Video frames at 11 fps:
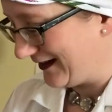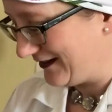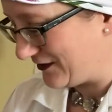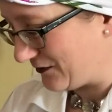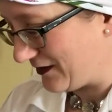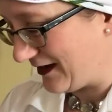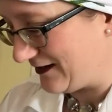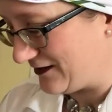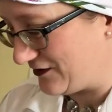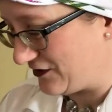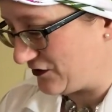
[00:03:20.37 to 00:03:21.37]
so that
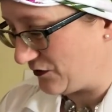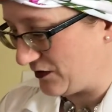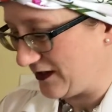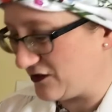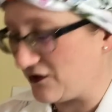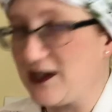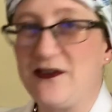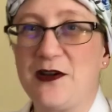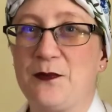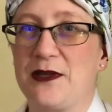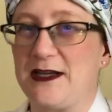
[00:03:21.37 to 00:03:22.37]
is just so nice. Or even a
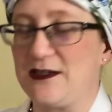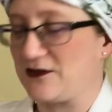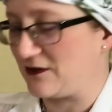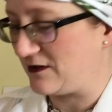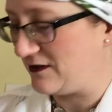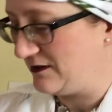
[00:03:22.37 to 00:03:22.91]
blazer.